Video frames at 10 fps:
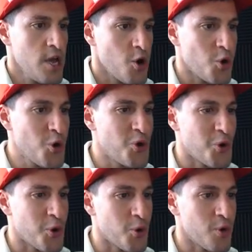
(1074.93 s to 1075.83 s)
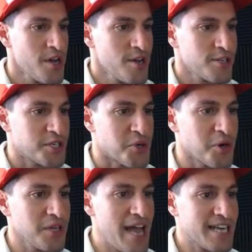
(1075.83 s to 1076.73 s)
Ooh,
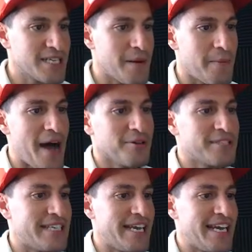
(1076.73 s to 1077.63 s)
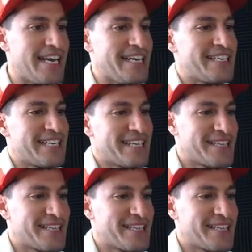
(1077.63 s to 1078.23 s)
Snorlax about to eat.